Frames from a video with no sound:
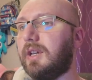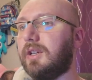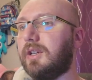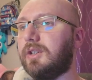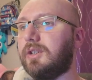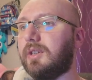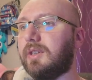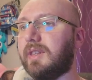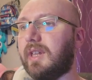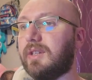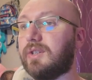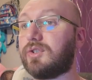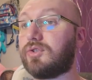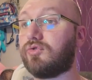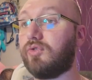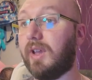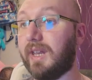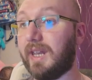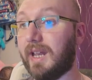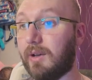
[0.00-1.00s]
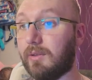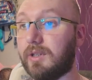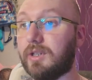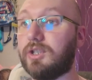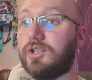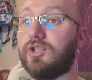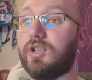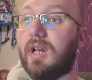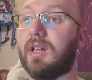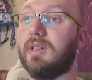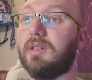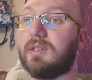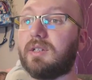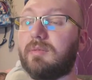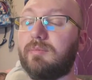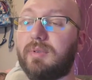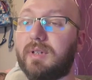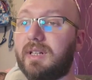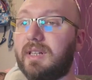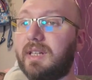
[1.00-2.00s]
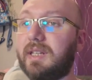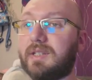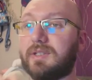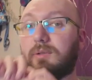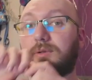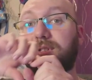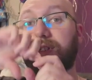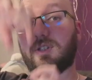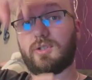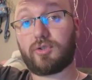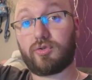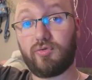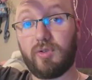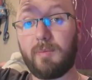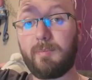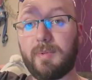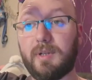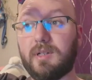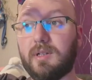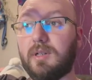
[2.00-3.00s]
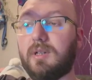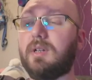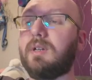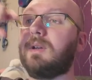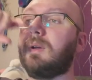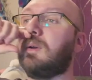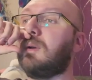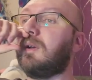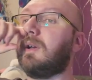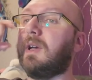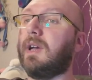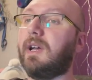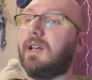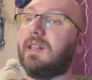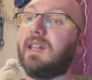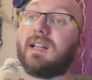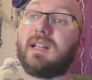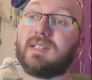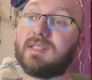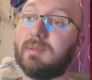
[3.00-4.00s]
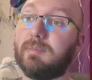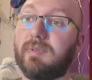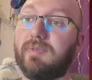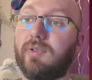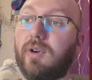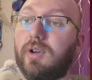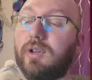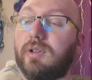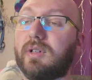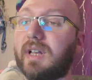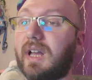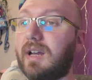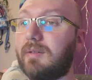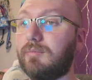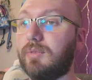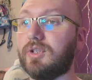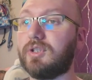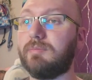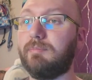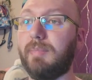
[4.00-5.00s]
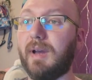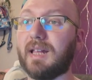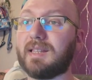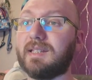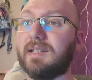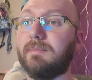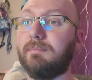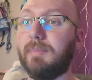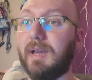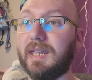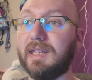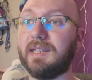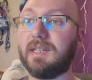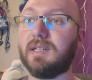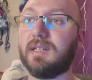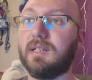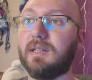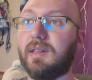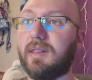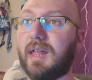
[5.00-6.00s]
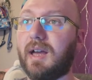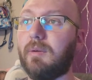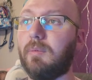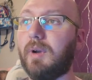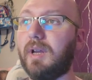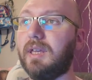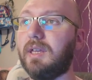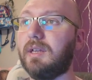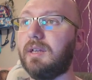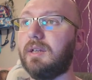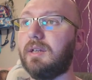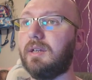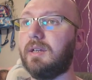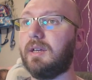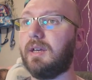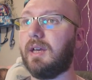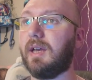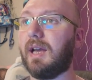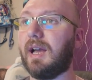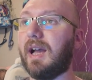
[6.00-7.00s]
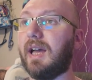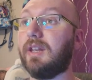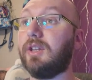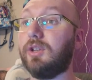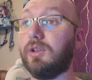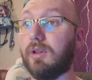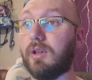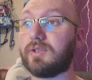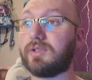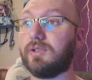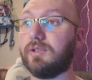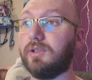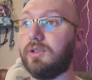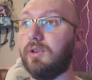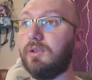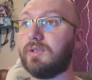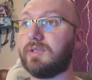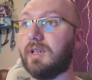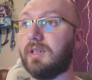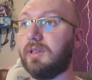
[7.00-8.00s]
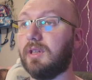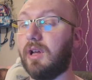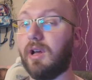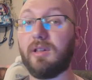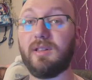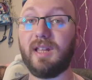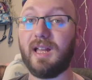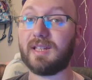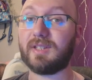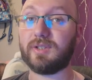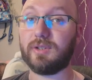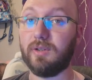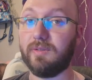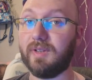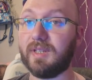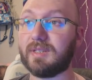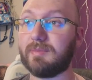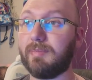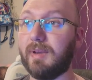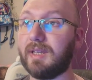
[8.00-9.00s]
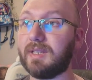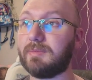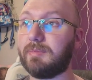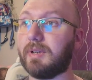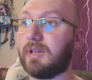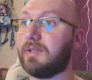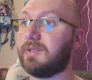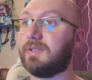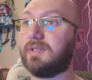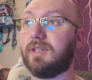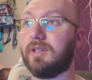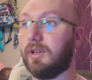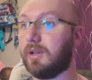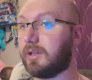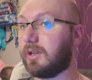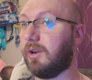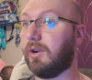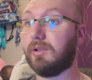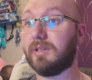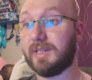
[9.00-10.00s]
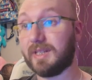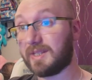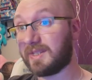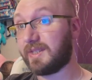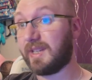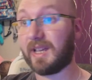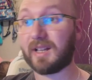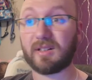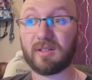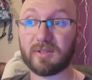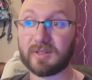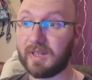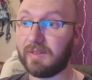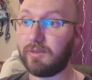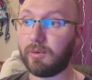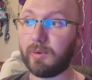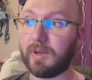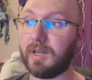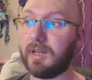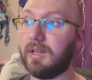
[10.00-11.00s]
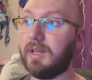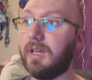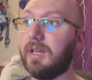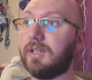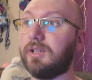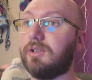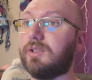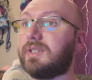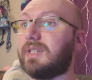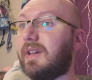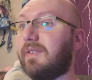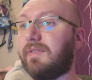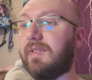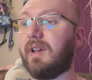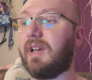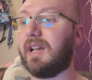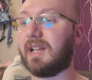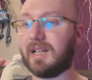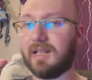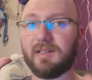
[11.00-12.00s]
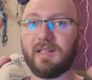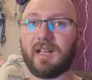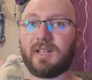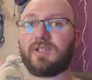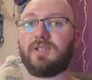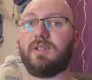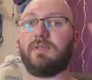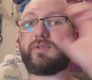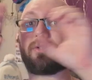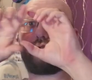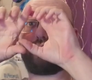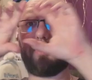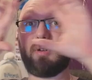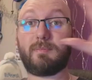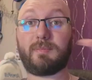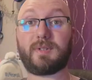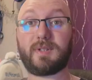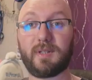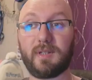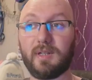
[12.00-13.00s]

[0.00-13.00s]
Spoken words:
then straighten out this shell completely so it's a strip. Like I said before, you'll get a much better bake that way, and you'll also use a lot less UV space because you've not got all these circles everywhere. You just have a collection of strips.